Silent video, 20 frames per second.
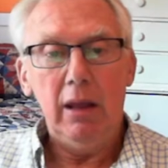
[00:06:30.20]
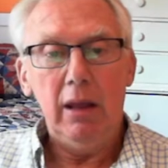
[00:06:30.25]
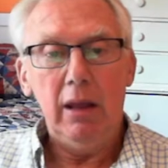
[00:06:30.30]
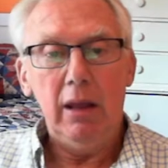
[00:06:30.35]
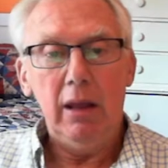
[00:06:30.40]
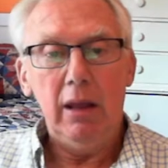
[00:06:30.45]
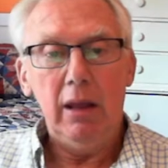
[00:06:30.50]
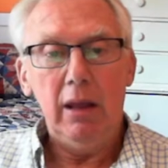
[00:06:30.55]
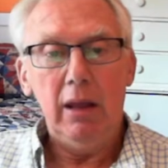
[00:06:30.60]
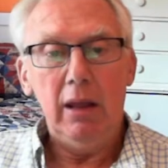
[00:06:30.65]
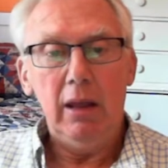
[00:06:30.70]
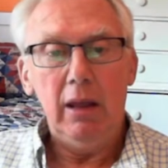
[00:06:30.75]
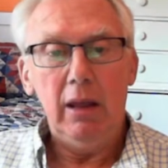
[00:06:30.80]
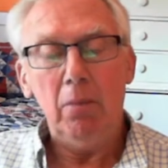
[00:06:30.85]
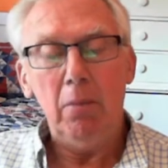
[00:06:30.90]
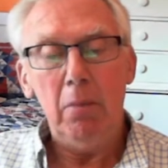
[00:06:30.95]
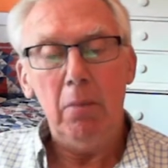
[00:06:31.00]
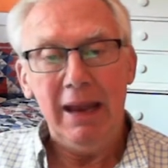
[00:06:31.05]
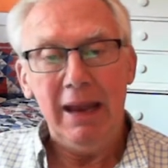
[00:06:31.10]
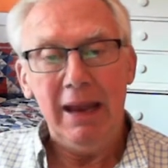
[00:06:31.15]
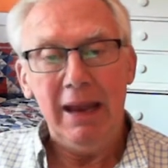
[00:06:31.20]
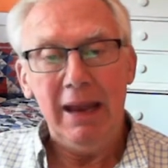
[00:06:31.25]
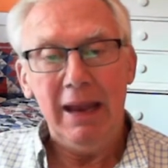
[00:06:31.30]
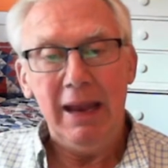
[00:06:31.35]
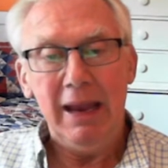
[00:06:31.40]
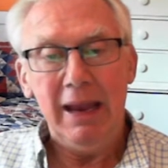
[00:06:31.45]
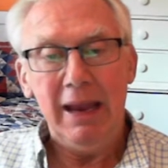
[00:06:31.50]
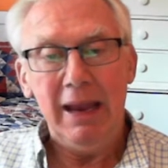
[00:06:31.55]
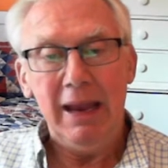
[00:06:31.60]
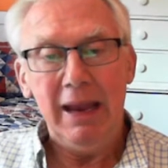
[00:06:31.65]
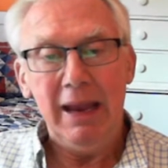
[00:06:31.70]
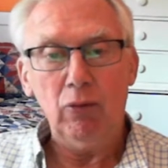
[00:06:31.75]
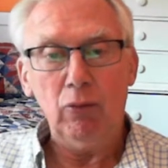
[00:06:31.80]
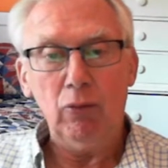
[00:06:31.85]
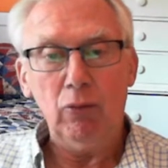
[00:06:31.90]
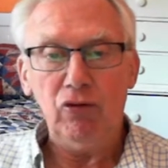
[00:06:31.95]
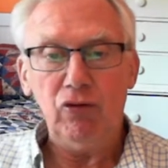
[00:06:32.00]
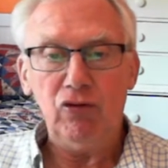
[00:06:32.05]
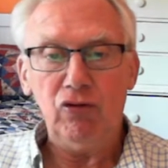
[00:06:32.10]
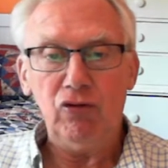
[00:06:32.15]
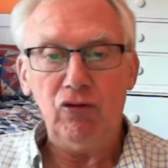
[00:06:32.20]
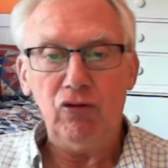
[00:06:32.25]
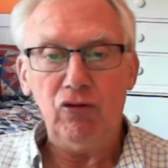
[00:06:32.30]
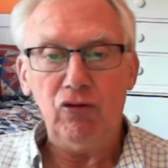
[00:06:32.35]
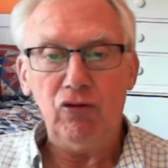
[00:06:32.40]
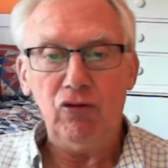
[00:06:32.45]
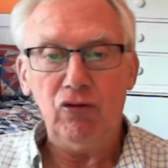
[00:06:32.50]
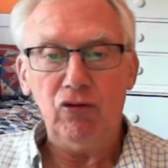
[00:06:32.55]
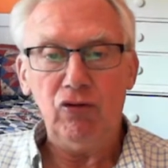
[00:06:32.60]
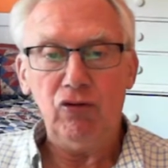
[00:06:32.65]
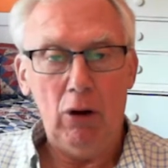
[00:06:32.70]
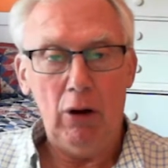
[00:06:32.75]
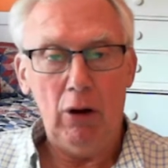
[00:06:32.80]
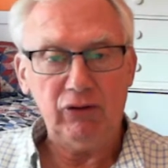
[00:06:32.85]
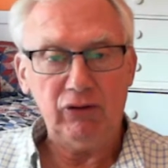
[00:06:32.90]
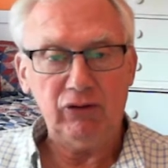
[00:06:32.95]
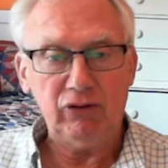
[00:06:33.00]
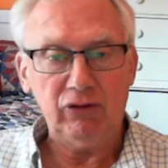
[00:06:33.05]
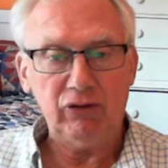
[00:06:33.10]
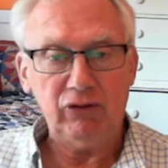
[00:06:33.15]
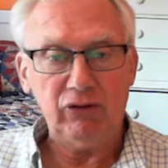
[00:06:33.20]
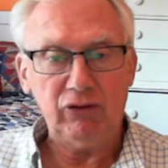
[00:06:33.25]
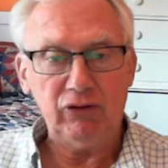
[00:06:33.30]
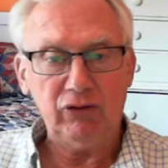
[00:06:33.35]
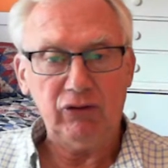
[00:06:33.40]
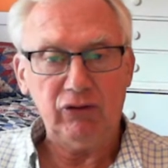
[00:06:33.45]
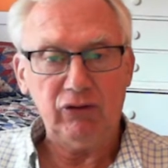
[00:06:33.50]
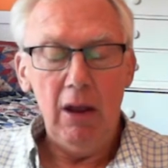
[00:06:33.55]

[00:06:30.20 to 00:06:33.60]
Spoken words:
is mainly concerned with job order costing.